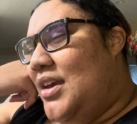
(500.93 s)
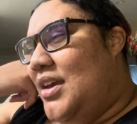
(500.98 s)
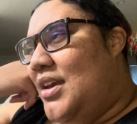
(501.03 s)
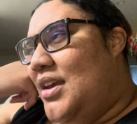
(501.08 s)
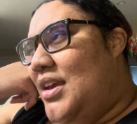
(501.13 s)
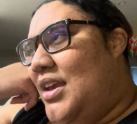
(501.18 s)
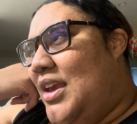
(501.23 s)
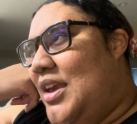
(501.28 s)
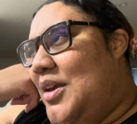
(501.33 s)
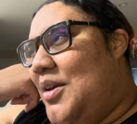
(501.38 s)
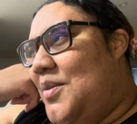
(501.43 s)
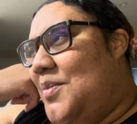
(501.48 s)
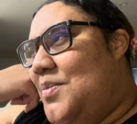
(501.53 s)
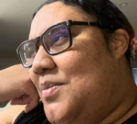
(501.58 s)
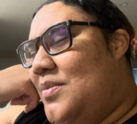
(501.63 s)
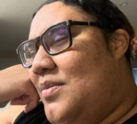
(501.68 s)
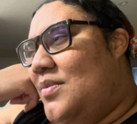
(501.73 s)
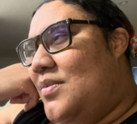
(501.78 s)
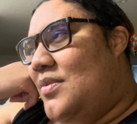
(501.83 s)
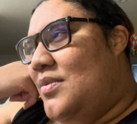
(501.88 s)
he
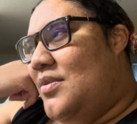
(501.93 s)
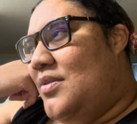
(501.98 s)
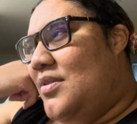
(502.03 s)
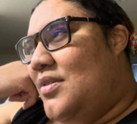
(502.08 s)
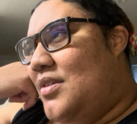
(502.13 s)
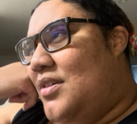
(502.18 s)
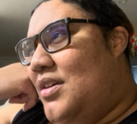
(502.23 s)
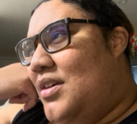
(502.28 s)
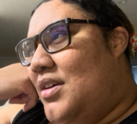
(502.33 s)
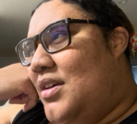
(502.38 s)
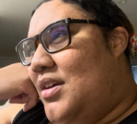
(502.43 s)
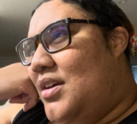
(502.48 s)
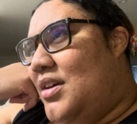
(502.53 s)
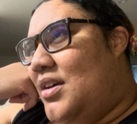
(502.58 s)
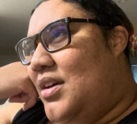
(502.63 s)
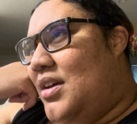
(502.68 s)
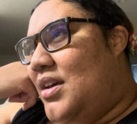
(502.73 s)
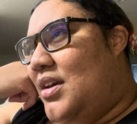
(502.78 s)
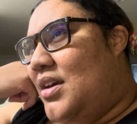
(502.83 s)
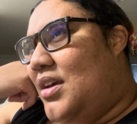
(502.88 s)

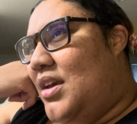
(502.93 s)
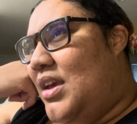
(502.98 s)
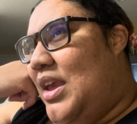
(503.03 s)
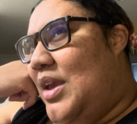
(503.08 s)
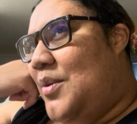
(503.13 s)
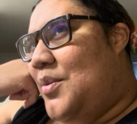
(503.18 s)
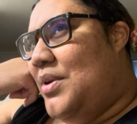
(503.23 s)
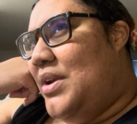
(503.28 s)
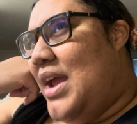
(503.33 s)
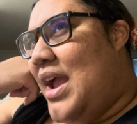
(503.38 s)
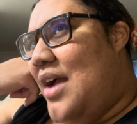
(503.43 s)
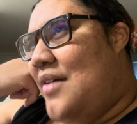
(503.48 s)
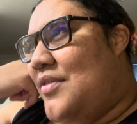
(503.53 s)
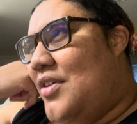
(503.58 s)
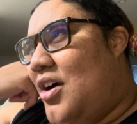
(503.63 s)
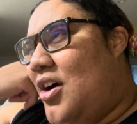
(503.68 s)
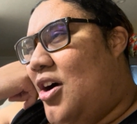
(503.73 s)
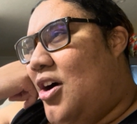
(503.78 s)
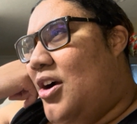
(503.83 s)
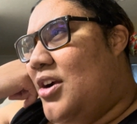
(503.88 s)
would have a
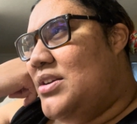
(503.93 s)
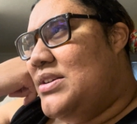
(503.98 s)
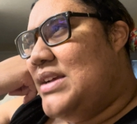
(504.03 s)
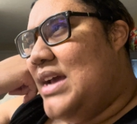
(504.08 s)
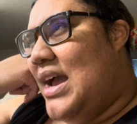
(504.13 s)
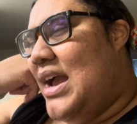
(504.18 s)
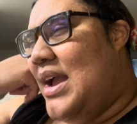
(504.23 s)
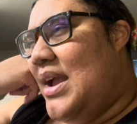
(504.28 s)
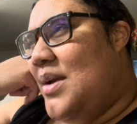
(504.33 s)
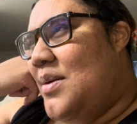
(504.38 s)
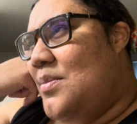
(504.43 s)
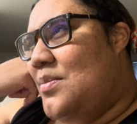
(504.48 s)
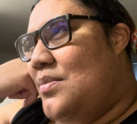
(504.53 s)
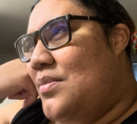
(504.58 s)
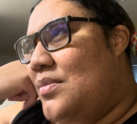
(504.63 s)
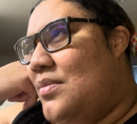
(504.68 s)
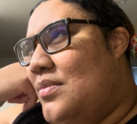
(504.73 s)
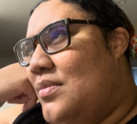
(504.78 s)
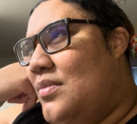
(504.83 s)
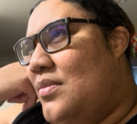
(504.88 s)
hard time
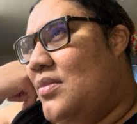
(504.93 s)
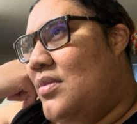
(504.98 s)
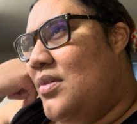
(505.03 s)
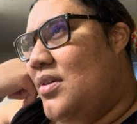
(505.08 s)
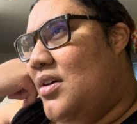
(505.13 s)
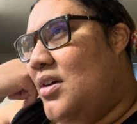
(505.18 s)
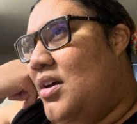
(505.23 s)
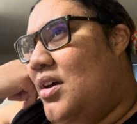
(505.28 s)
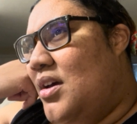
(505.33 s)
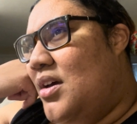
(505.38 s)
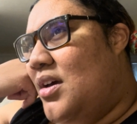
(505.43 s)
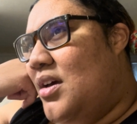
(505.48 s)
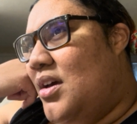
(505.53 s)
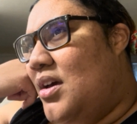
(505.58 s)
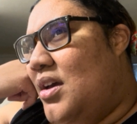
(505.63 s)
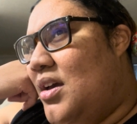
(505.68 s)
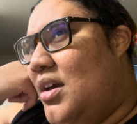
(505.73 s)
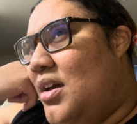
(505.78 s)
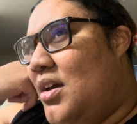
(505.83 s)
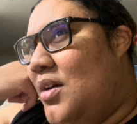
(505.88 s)

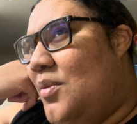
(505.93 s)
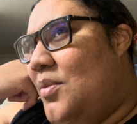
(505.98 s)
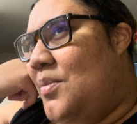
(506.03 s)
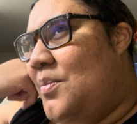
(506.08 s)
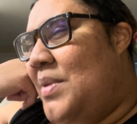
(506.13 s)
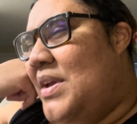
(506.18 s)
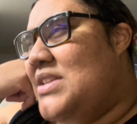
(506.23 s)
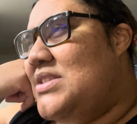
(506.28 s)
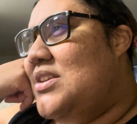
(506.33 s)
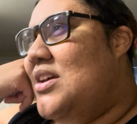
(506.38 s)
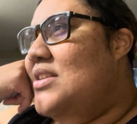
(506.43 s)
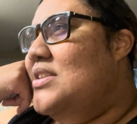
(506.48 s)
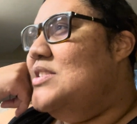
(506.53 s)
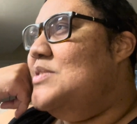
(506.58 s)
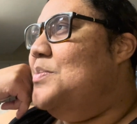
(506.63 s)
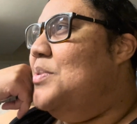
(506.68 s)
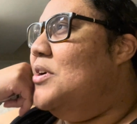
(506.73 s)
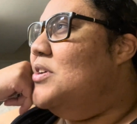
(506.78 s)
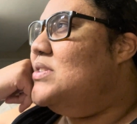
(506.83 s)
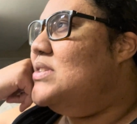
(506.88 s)
based on his
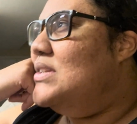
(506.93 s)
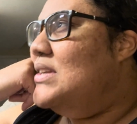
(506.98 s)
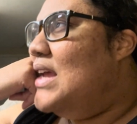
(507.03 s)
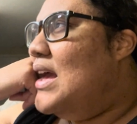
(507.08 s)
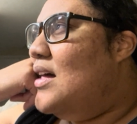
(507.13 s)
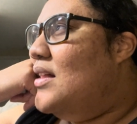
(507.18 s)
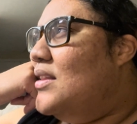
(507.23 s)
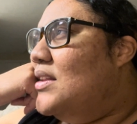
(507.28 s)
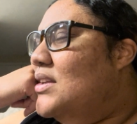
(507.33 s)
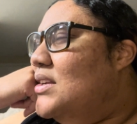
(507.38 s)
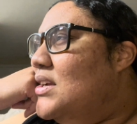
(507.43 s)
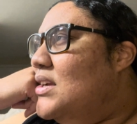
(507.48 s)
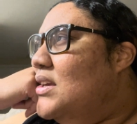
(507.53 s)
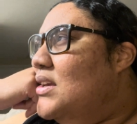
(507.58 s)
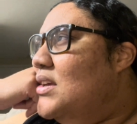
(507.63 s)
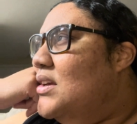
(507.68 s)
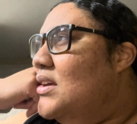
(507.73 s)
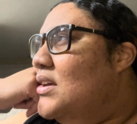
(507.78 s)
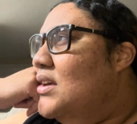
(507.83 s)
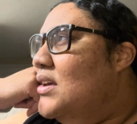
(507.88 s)

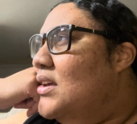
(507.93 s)
personality.